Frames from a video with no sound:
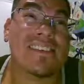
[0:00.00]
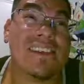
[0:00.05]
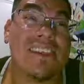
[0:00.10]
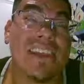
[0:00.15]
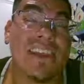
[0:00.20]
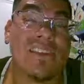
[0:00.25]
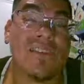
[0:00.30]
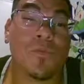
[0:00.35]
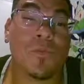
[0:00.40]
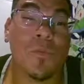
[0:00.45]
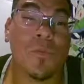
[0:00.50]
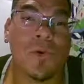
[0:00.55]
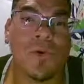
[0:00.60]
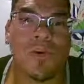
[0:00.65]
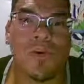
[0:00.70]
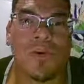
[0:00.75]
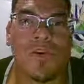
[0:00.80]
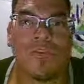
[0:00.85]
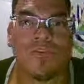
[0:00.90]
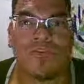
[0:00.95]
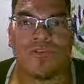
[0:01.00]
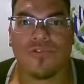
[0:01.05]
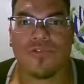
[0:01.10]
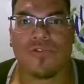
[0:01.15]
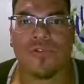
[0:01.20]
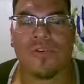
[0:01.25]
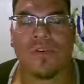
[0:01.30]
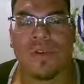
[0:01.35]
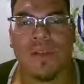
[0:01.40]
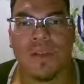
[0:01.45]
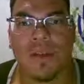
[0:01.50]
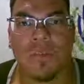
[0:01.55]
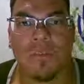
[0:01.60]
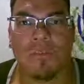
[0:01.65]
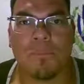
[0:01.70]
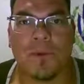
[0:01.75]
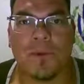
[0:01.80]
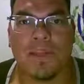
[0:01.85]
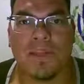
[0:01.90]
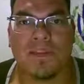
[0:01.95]
against woke culture,
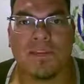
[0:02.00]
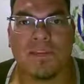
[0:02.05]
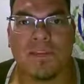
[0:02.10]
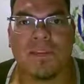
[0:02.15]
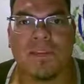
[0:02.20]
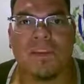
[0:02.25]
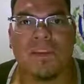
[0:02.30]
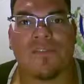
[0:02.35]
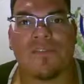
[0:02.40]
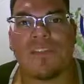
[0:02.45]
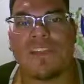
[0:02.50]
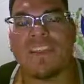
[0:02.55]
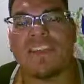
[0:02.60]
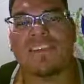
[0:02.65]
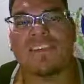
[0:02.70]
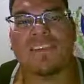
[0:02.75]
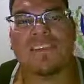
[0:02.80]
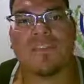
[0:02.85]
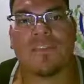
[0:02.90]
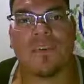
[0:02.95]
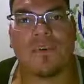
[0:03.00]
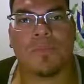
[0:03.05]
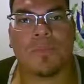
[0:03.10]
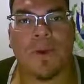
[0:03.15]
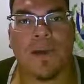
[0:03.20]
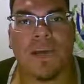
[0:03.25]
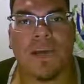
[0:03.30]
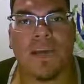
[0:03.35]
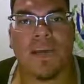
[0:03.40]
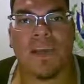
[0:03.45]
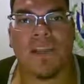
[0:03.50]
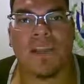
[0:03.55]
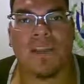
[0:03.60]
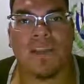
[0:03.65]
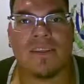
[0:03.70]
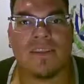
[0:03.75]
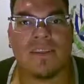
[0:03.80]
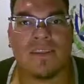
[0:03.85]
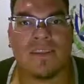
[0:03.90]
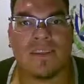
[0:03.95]
but definitely stood
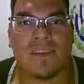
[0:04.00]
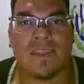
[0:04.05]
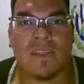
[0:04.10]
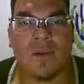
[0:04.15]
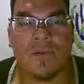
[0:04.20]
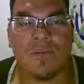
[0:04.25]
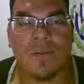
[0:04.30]
behind their